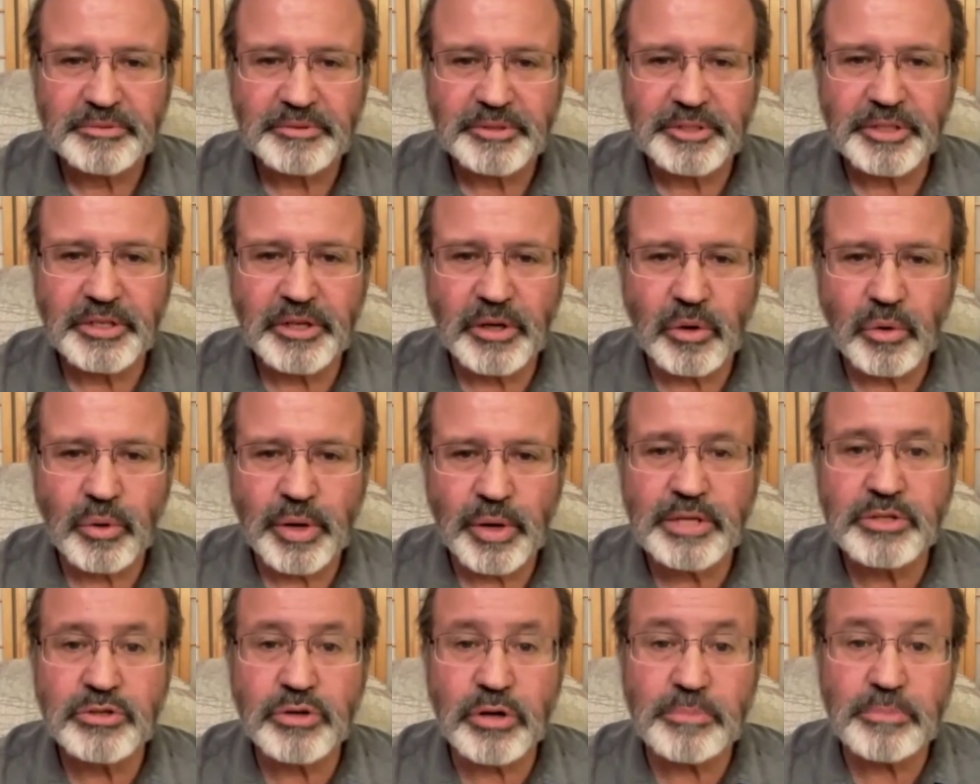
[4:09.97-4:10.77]

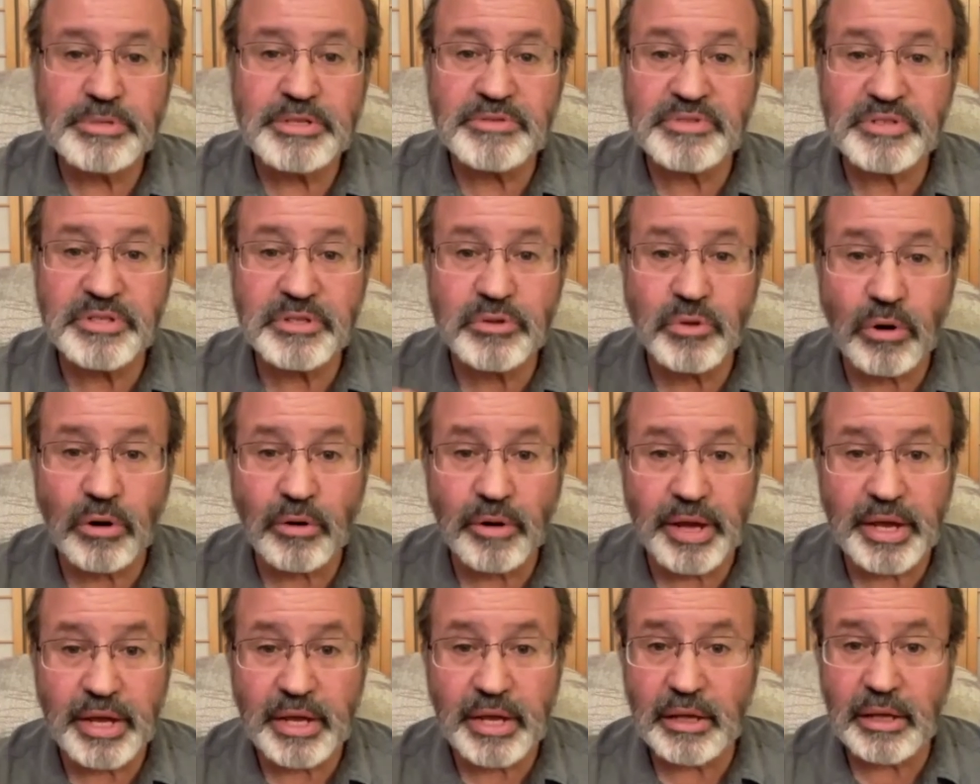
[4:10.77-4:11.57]
In terms of
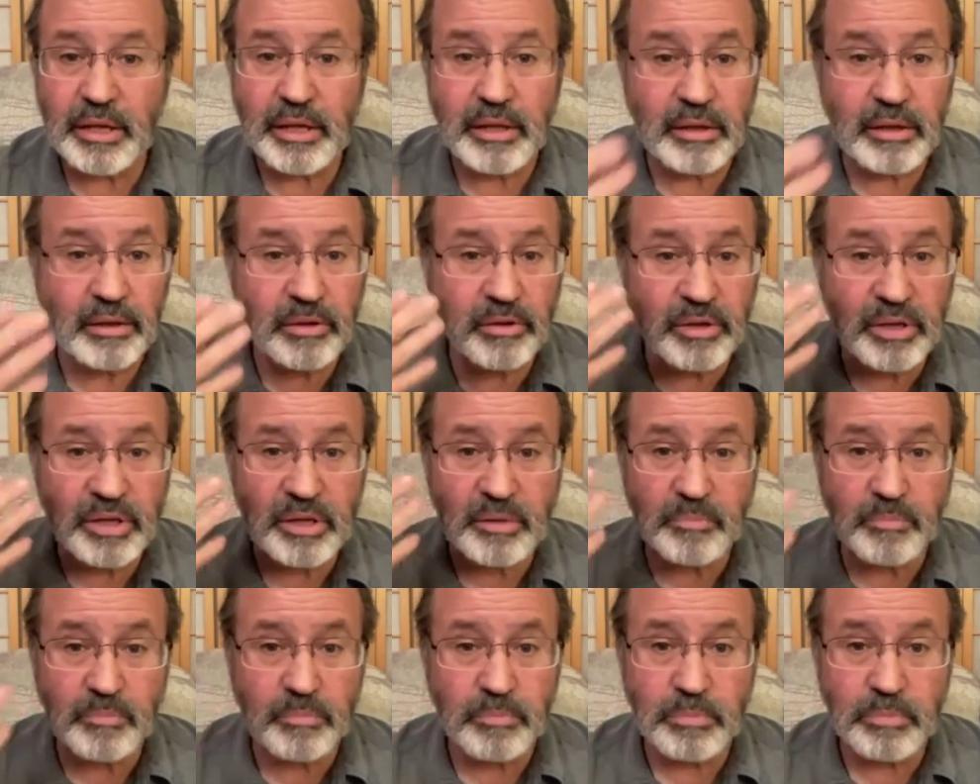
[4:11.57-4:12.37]
story, you just,
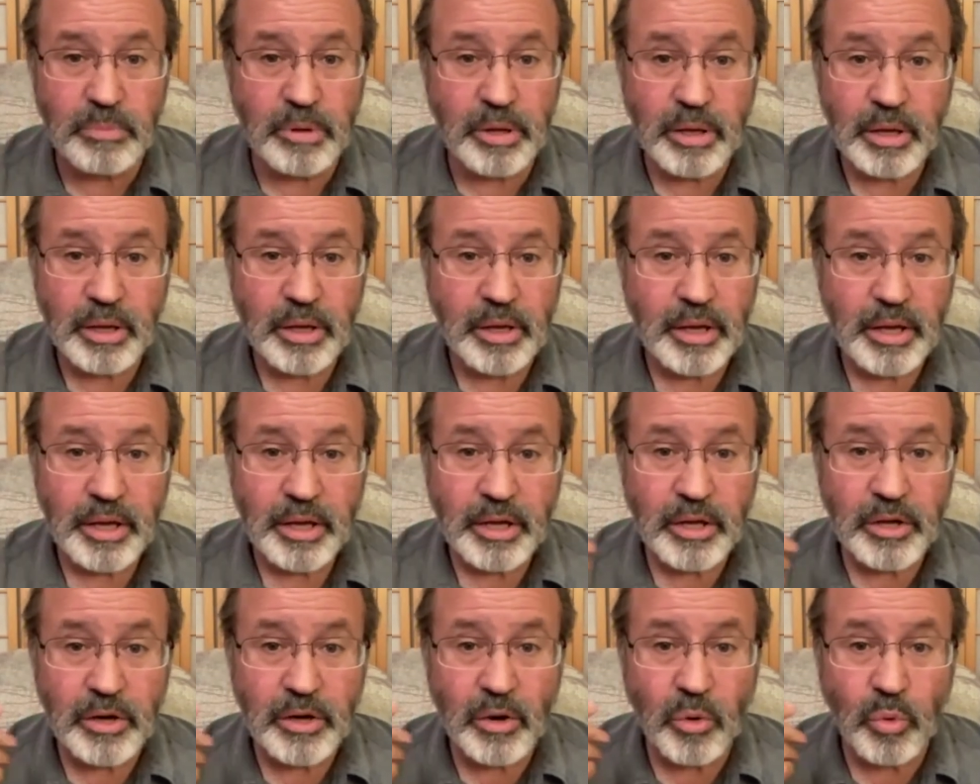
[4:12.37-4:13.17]

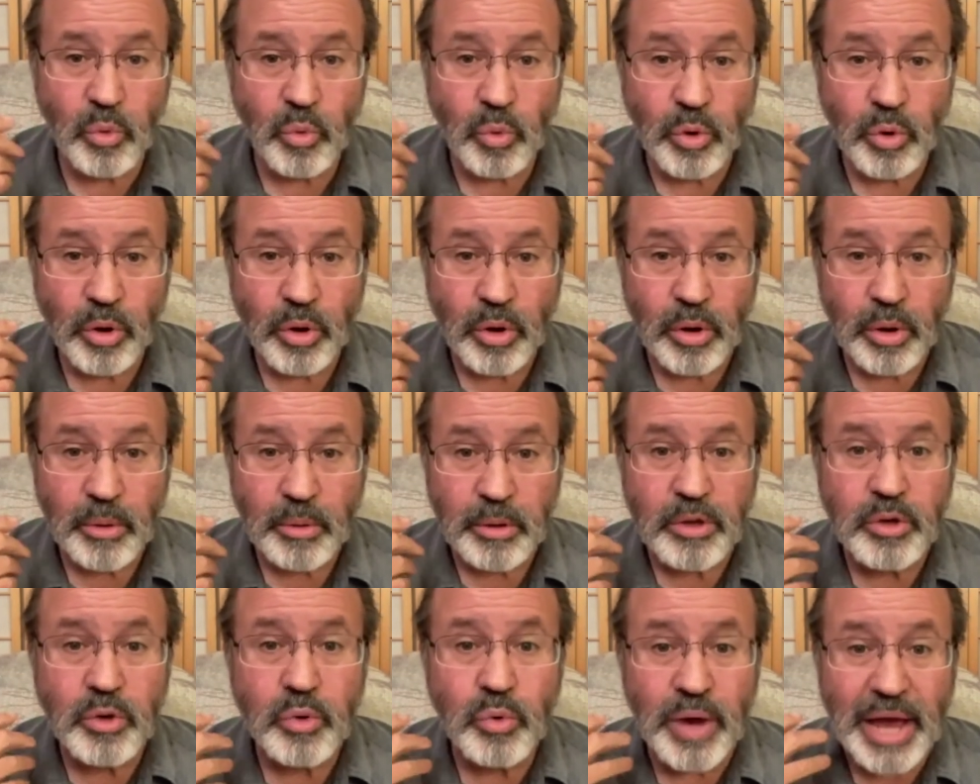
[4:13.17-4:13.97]
you know,
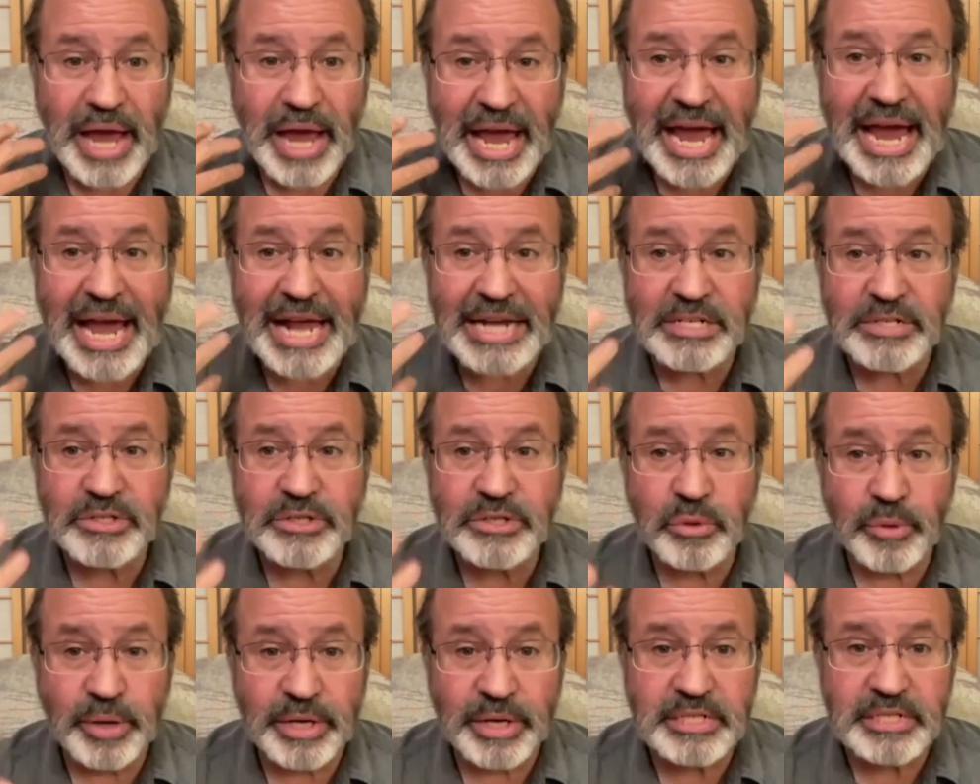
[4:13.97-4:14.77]
you add
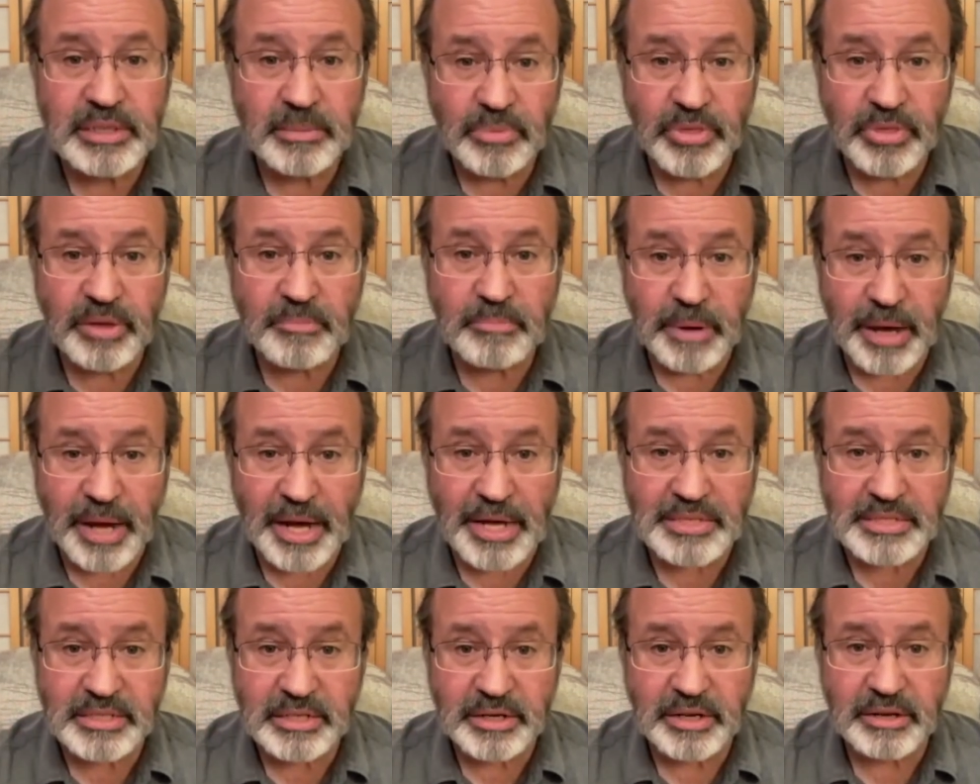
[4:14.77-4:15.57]
to it something
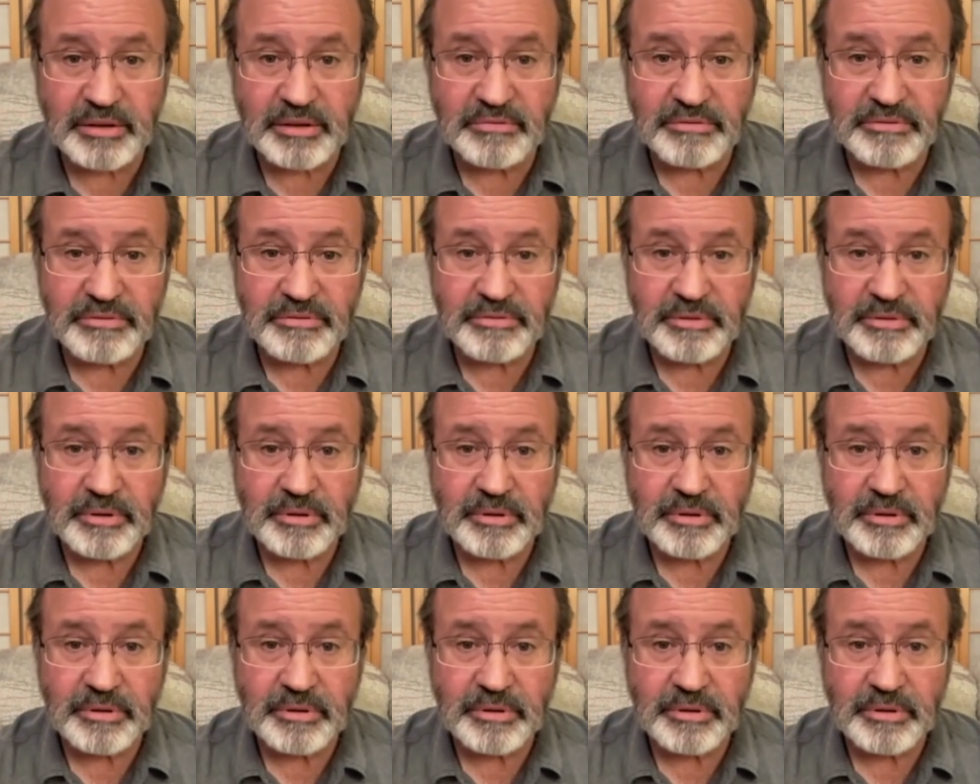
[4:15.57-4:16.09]
positive.